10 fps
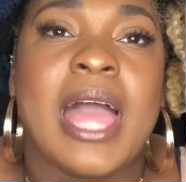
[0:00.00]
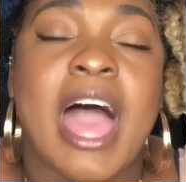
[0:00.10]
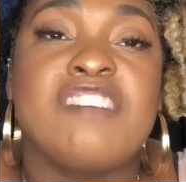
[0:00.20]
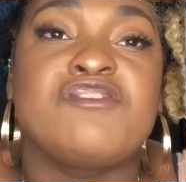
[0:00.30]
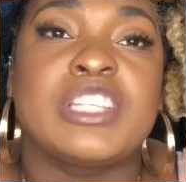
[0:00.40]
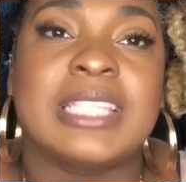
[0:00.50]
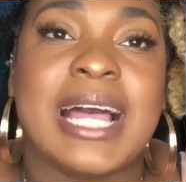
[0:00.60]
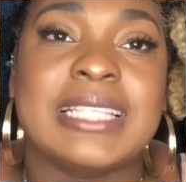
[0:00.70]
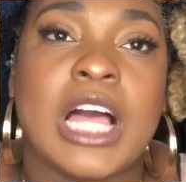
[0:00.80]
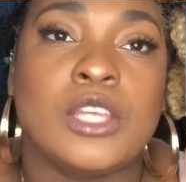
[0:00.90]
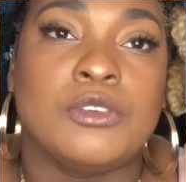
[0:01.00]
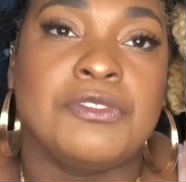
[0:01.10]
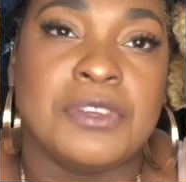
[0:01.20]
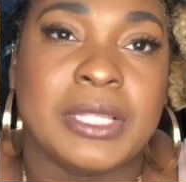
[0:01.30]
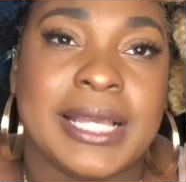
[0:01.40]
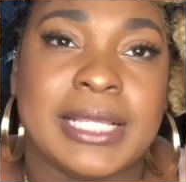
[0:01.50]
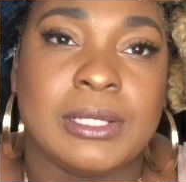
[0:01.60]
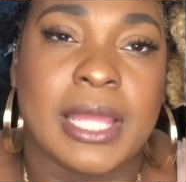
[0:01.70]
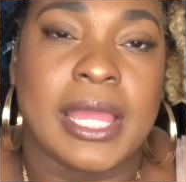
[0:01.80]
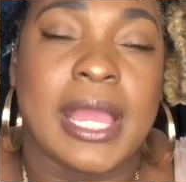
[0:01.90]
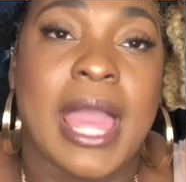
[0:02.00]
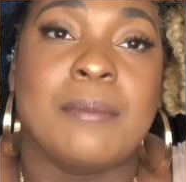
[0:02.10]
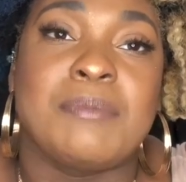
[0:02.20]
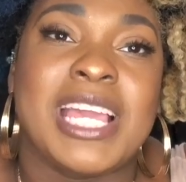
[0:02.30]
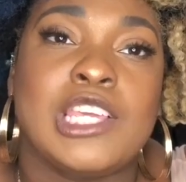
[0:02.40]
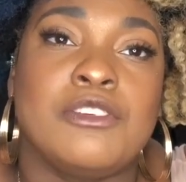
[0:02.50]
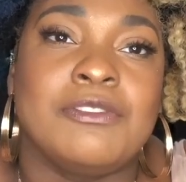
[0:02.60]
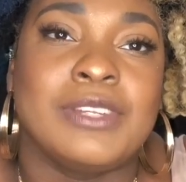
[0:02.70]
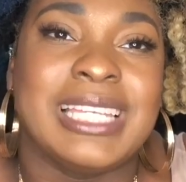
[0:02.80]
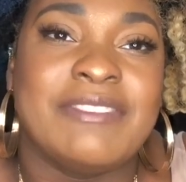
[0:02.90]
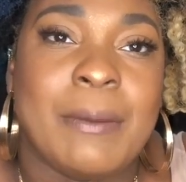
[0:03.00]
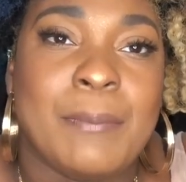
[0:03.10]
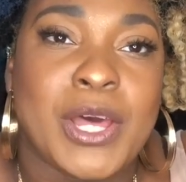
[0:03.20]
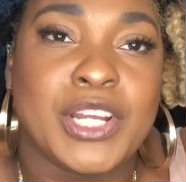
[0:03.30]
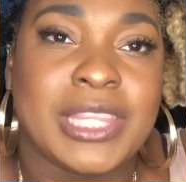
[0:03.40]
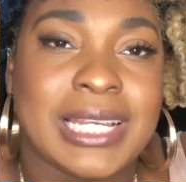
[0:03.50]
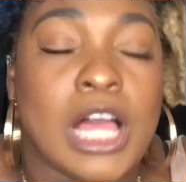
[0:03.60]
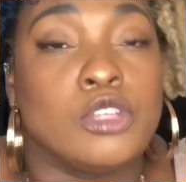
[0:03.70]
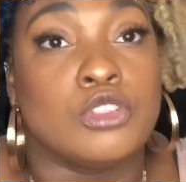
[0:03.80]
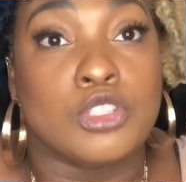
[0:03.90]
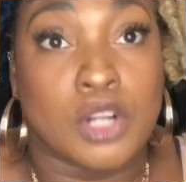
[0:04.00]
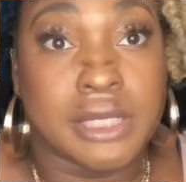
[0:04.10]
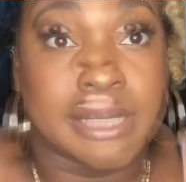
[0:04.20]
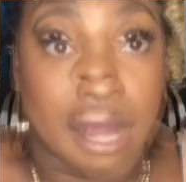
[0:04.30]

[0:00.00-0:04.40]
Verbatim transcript: emphasize how you feel that day and make you feel even better than how you started.